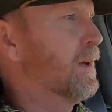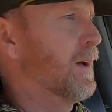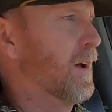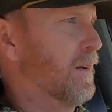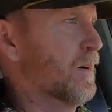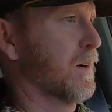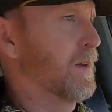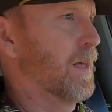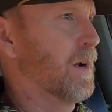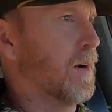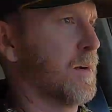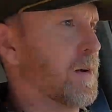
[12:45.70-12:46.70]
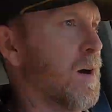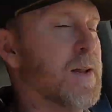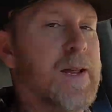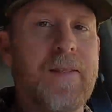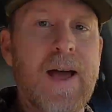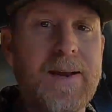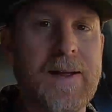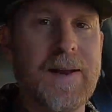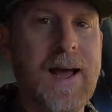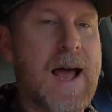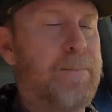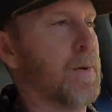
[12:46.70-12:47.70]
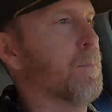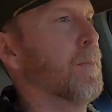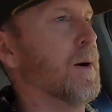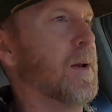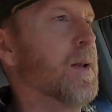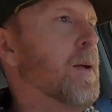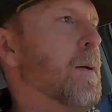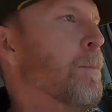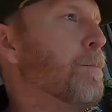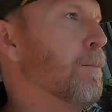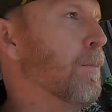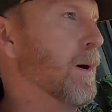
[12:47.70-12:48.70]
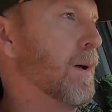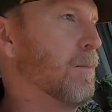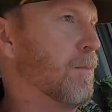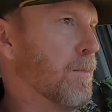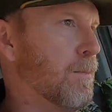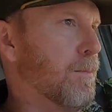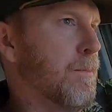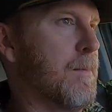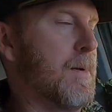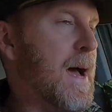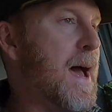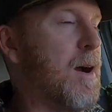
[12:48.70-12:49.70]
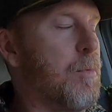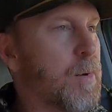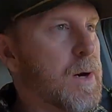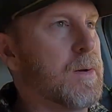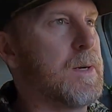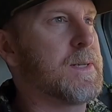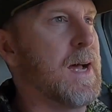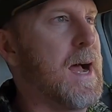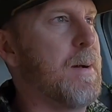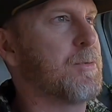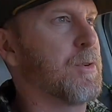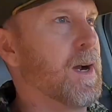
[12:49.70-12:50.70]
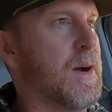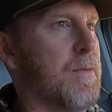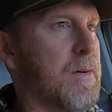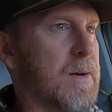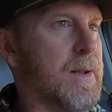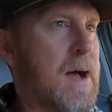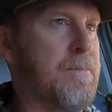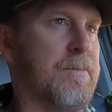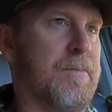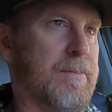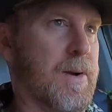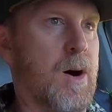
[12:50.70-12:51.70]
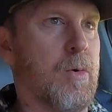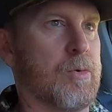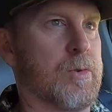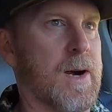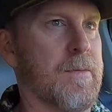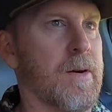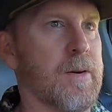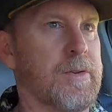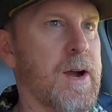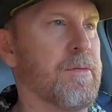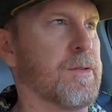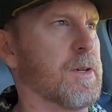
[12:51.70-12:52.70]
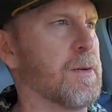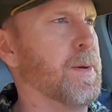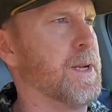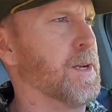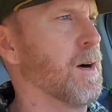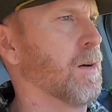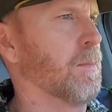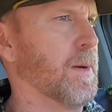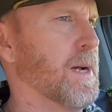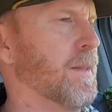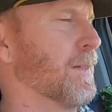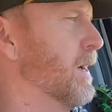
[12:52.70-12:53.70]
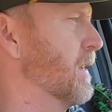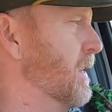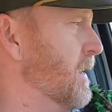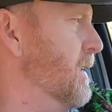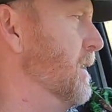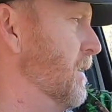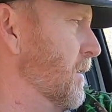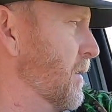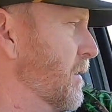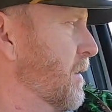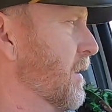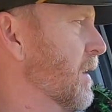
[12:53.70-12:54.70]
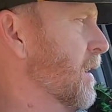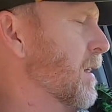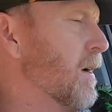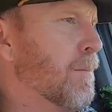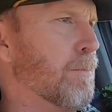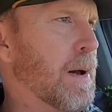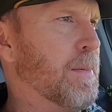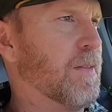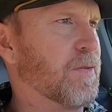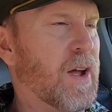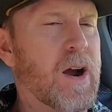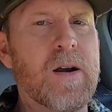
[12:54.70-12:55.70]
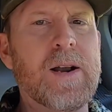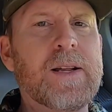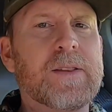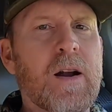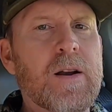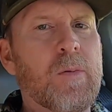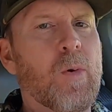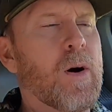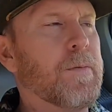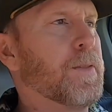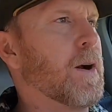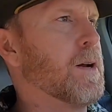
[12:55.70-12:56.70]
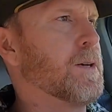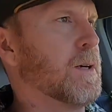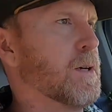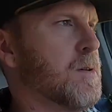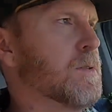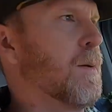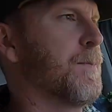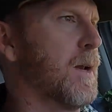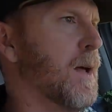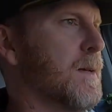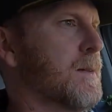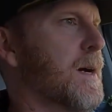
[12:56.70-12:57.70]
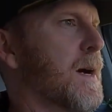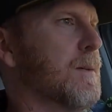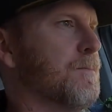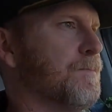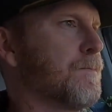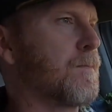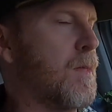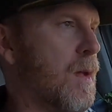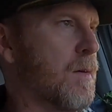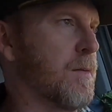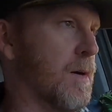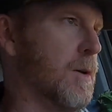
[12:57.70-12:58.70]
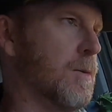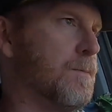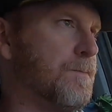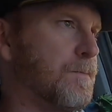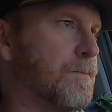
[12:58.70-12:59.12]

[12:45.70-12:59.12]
and uh, killing a turkey, and that didn't happen. But but I had a real good time. Trevor, I've known Trevor. Trevor's a good bit younger than me. I think he's maybe 30, 31, 32, something like that. So